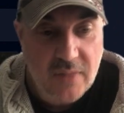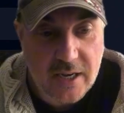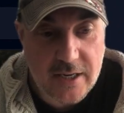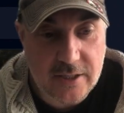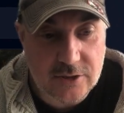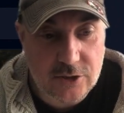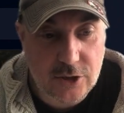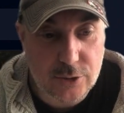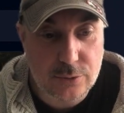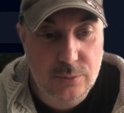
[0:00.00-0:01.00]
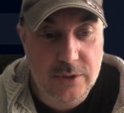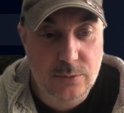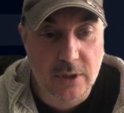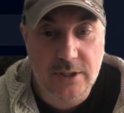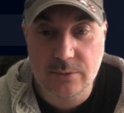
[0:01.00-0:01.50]
and you can just choose which
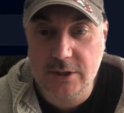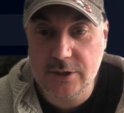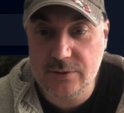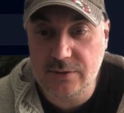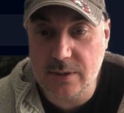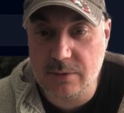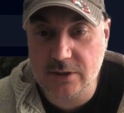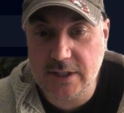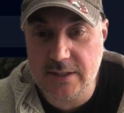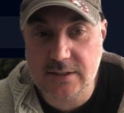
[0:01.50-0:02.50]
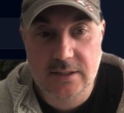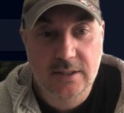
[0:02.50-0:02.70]
one you want to use for your project.